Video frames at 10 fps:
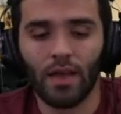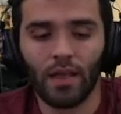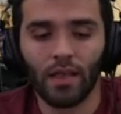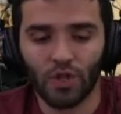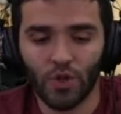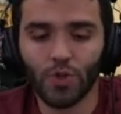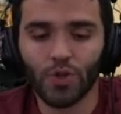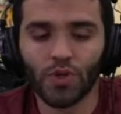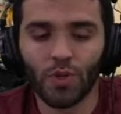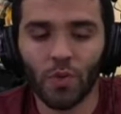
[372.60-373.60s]

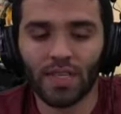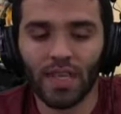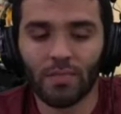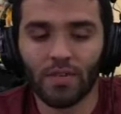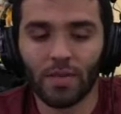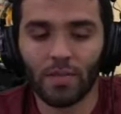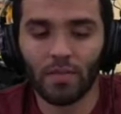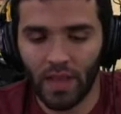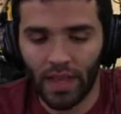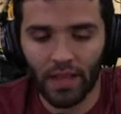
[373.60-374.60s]
Schroeder was able to
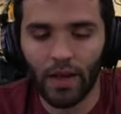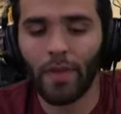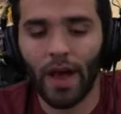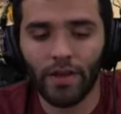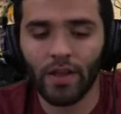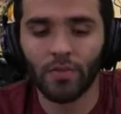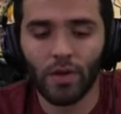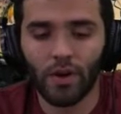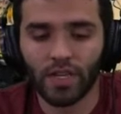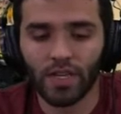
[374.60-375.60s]
like come out and
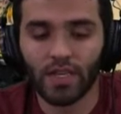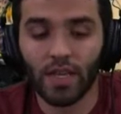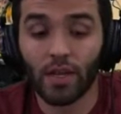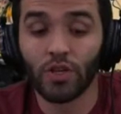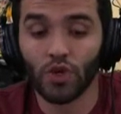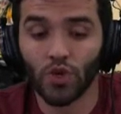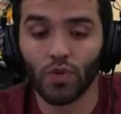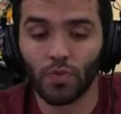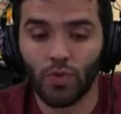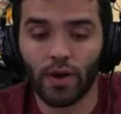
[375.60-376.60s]
emerge as like a true
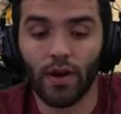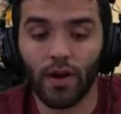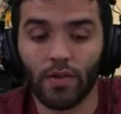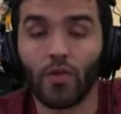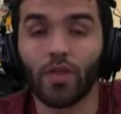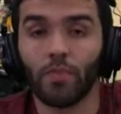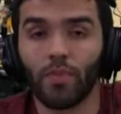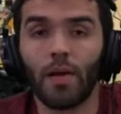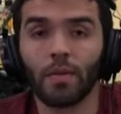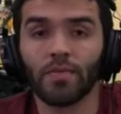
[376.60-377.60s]
point guard. The only
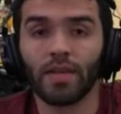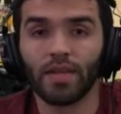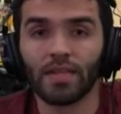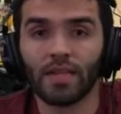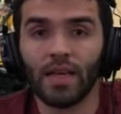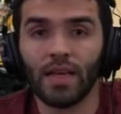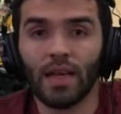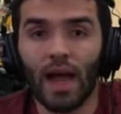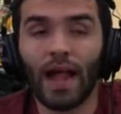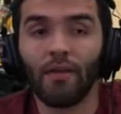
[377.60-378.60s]
problem is
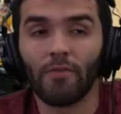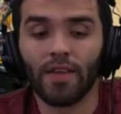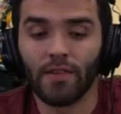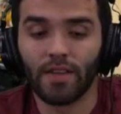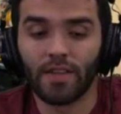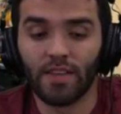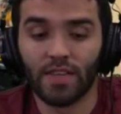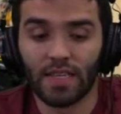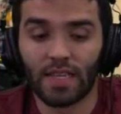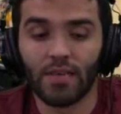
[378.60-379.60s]
I really feel as if
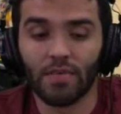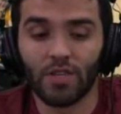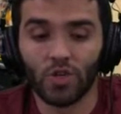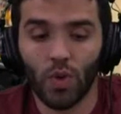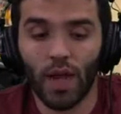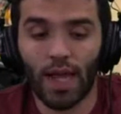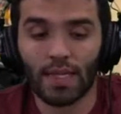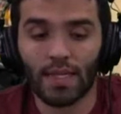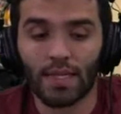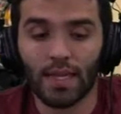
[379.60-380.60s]
it's him and
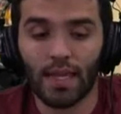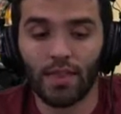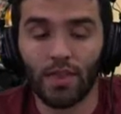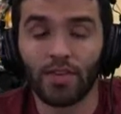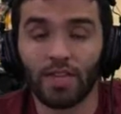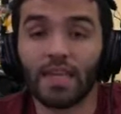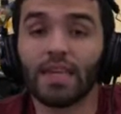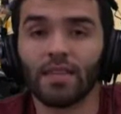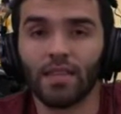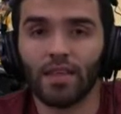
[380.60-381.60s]
Trez that are
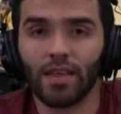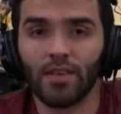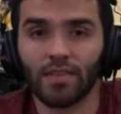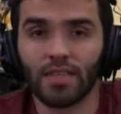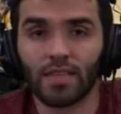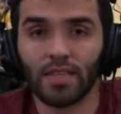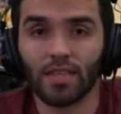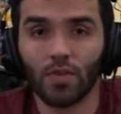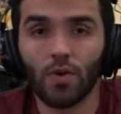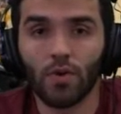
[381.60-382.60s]
digging the Lakers into this
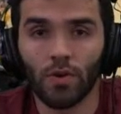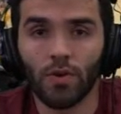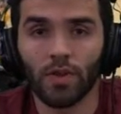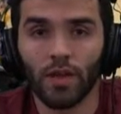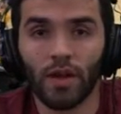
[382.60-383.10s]
hole early on.